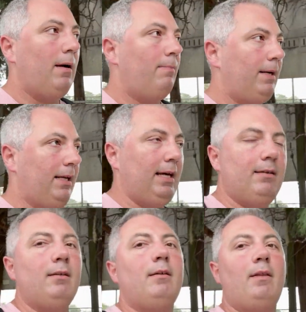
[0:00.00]
But
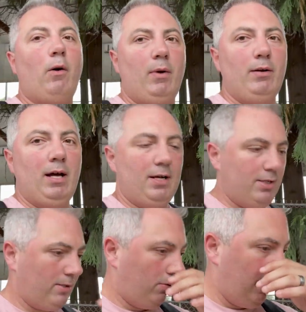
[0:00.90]
again, that way you're not
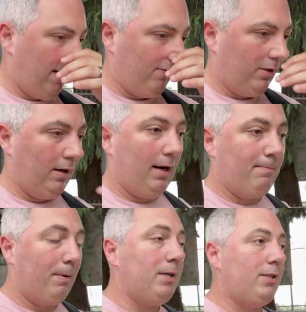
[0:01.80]
just going after a
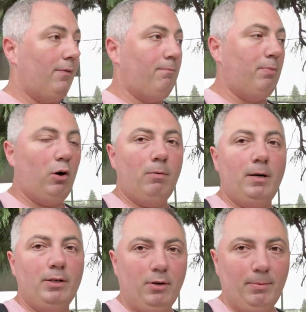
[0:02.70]
bunch of different
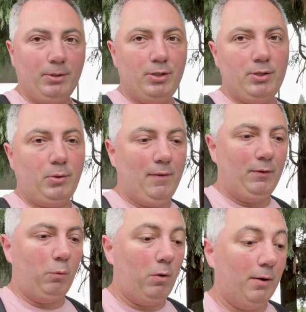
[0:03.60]
Pokemon, you're able to just go
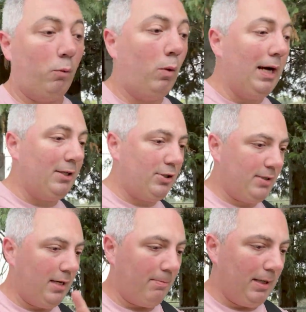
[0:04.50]
after one, which
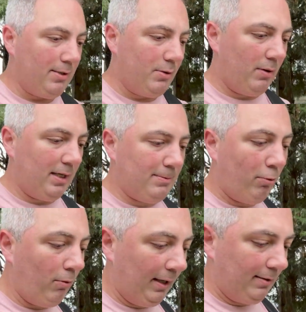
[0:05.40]
is going to bring us to our next
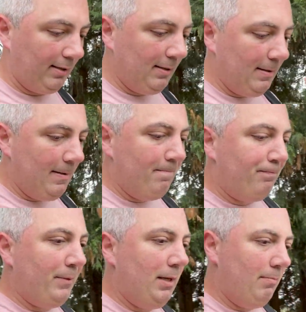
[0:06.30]
point.
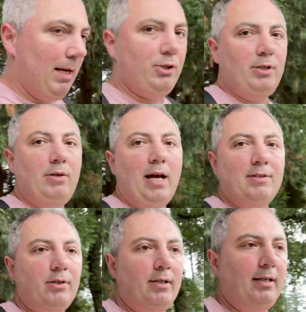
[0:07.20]
Make sure you
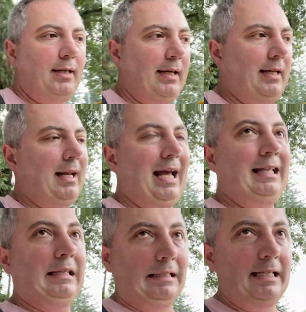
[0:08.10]
guys are getting
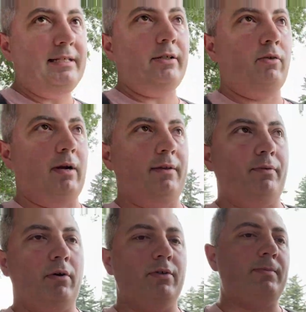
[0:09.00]
at least great
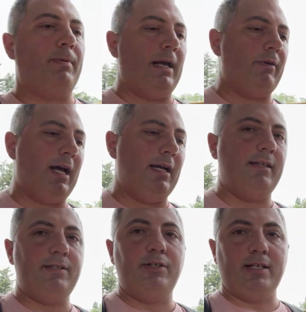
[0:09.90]
throws, but I would
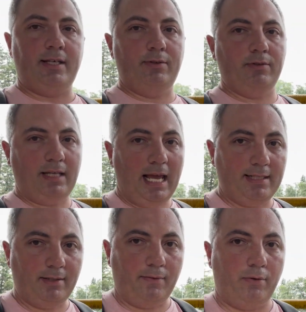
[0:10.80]
highly suggest getting those
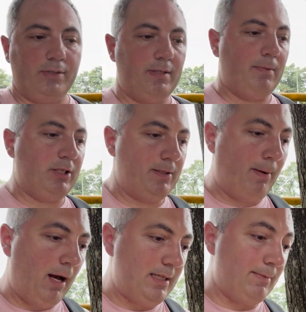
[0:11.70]
excellent throws as much as
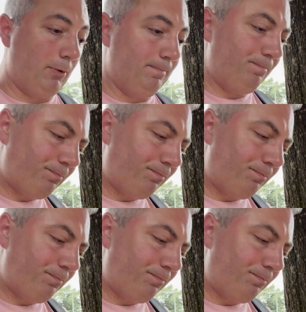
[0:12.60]
possible.